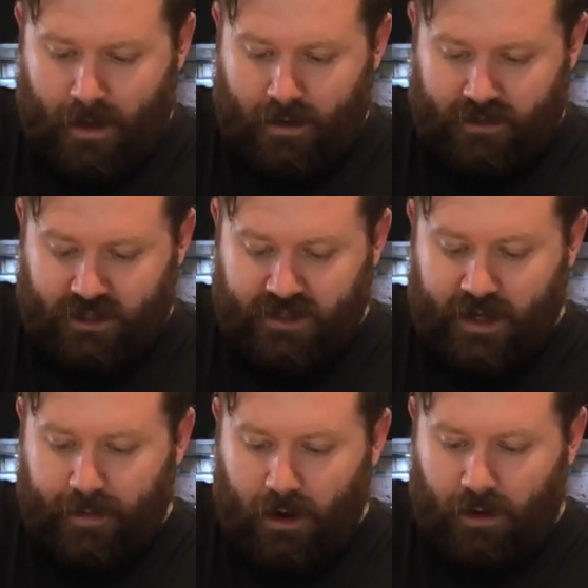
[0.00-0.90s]
So just
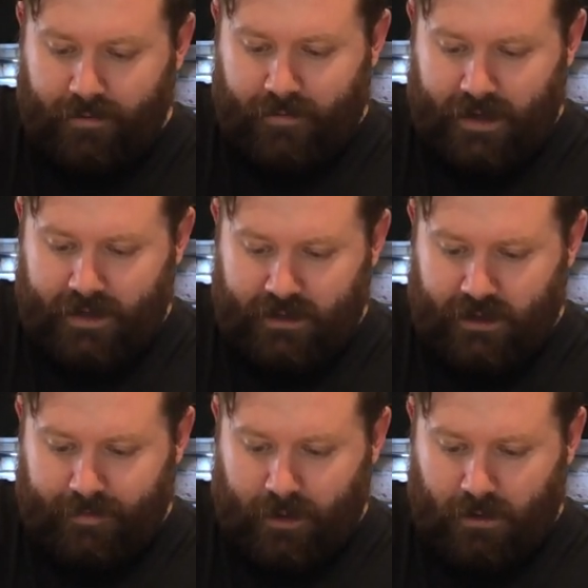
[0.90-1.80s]
tip half of it into
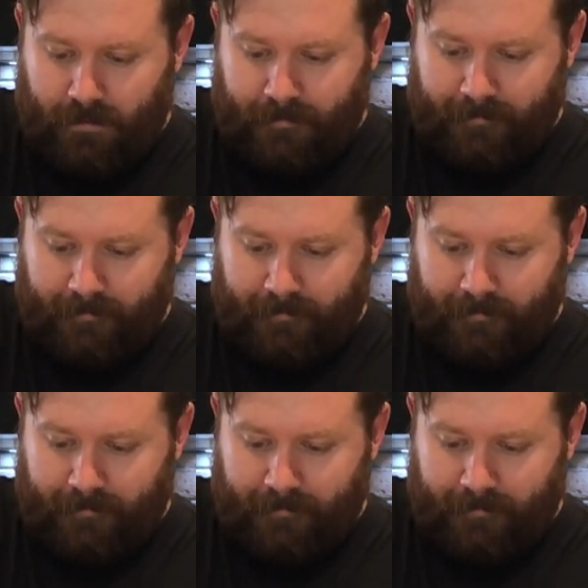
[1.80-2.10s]
your bowl